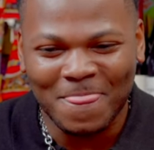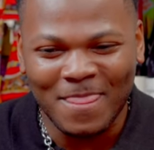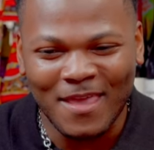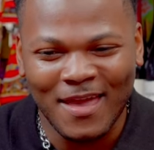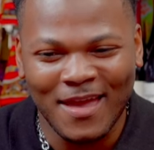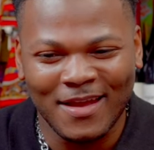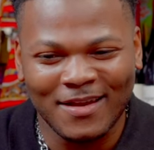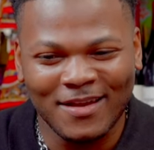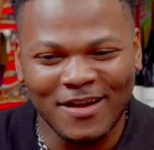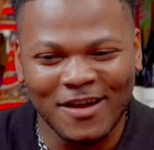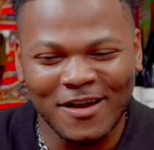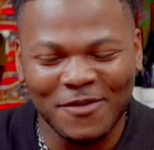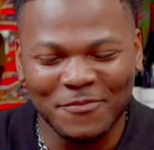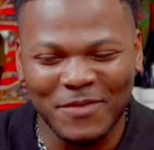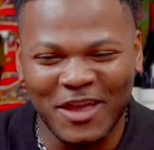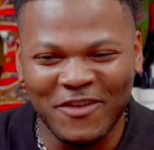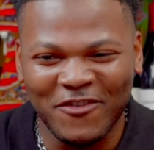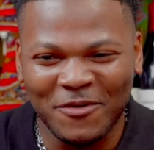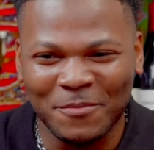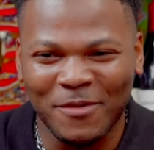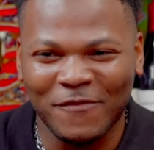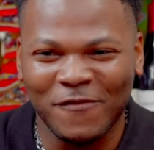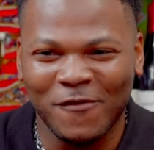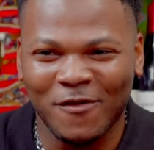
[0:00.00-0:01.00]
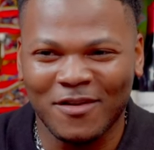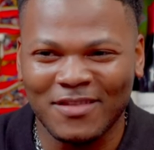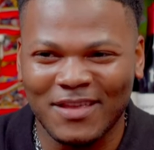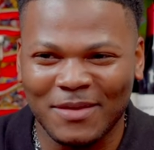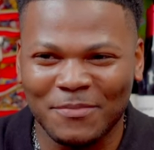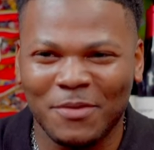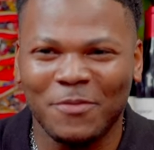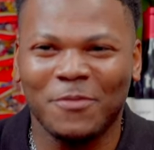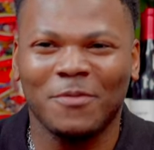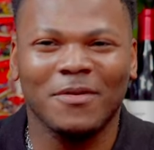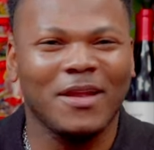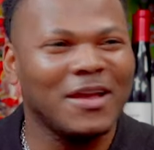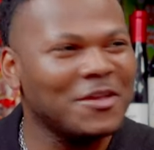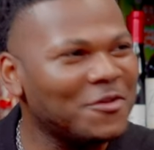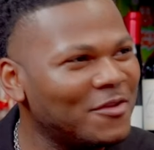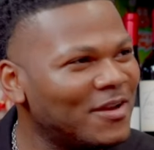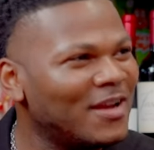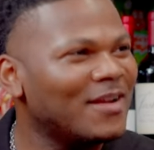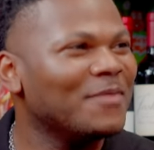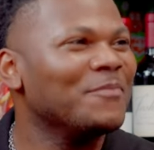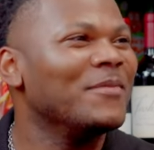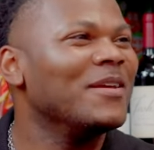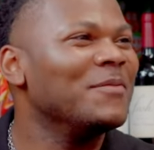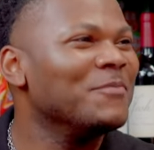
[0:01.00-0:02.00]
And um, even before then, people were like, "You
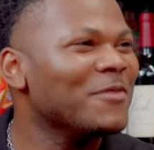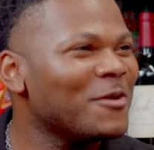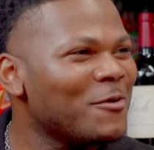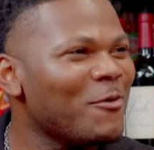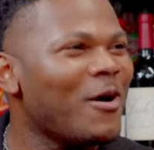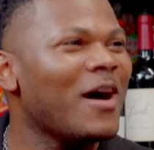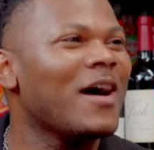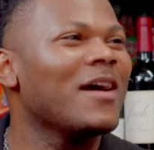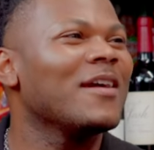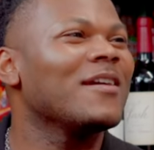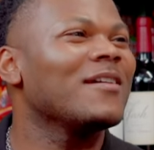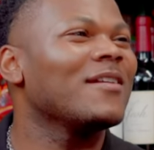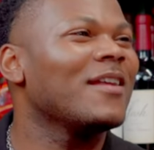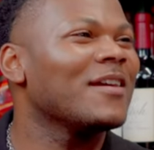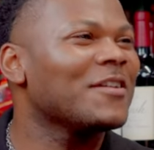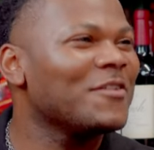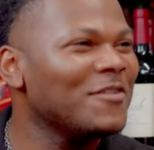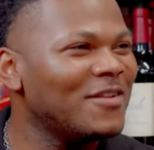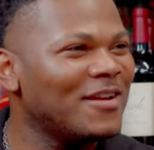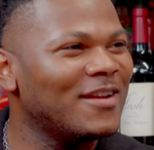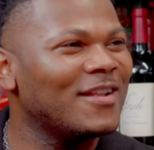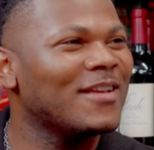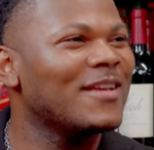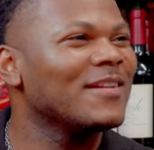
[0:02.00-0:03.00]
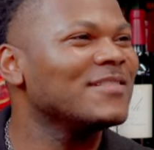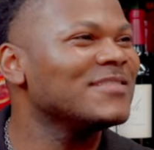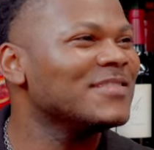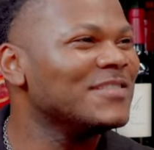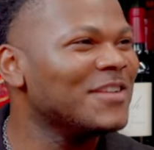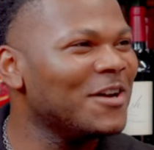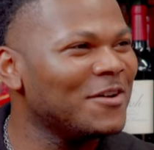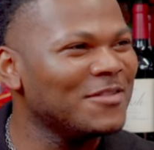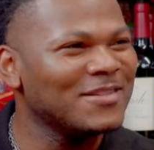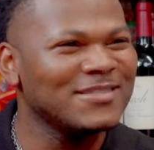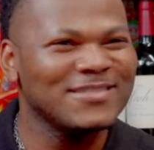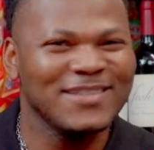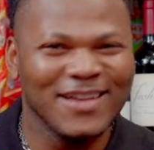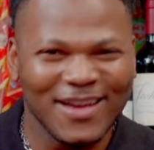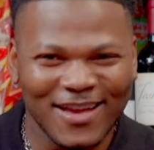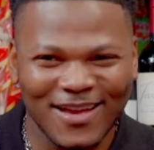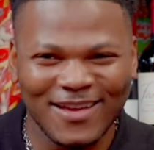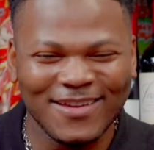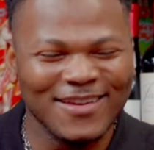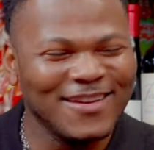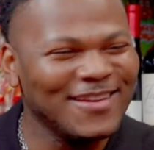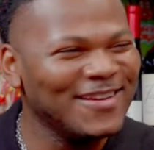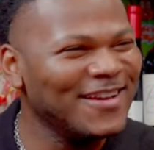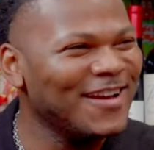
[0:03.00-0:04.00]
need to meet Magloire. Like, you need to get to know that." Yeah,
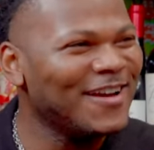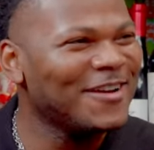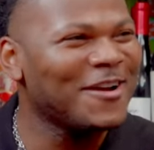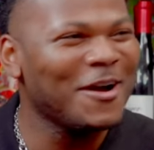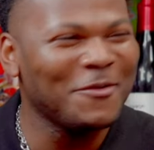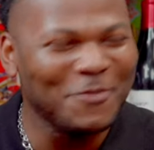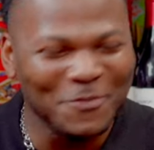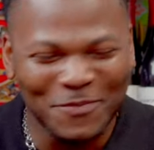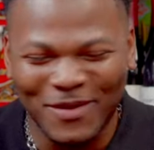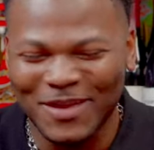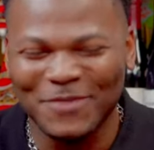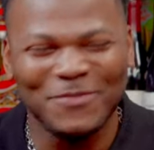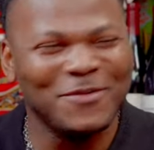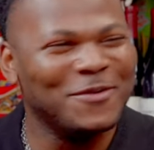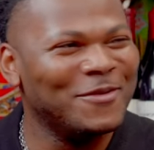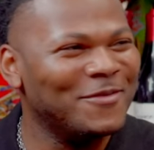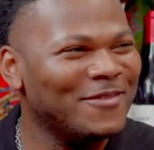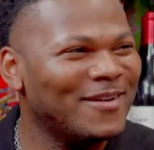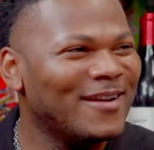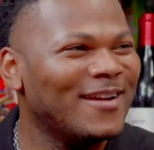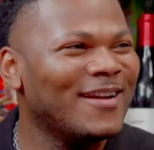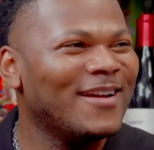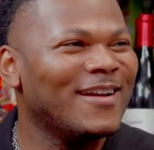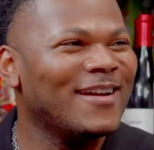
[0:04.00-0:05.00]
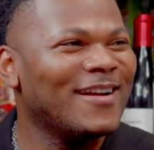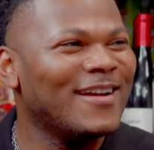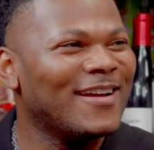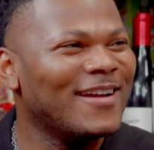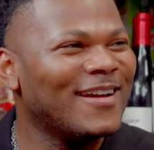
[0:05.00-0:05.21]
yeah, yeah, a couple people. It was